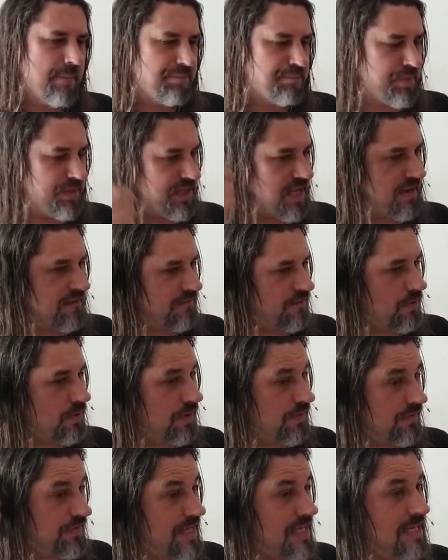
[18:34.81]
But that
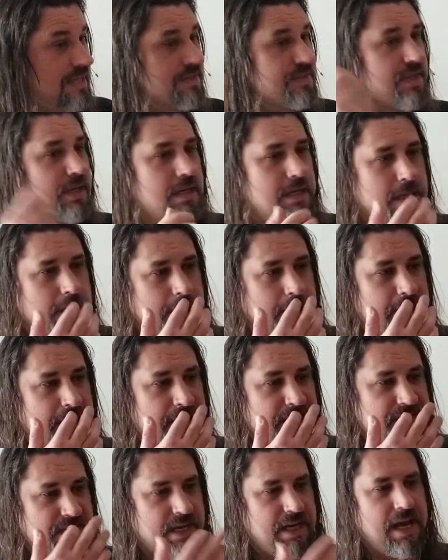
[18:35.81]
4th disc
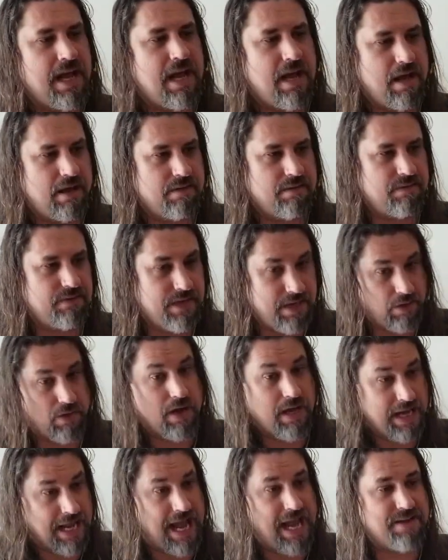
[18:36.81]
is going to have, or
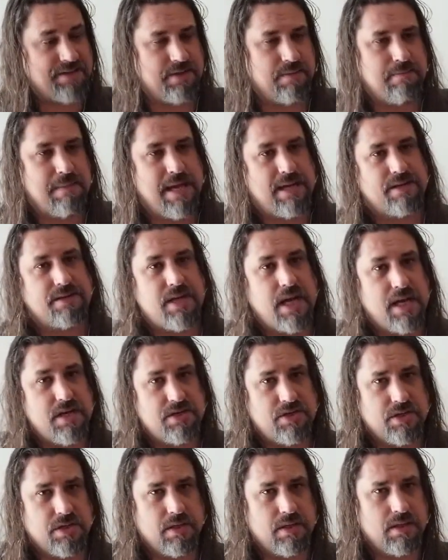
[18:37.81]
it has a
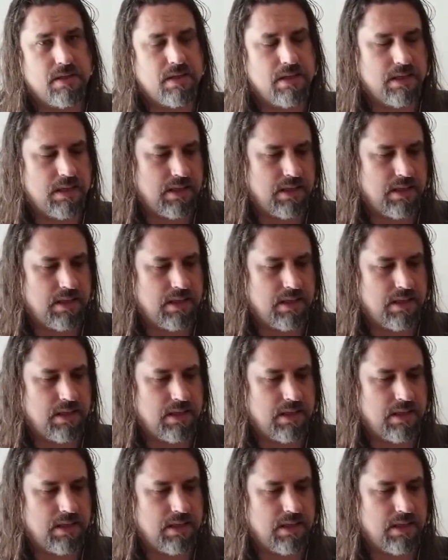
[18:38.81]
meditation.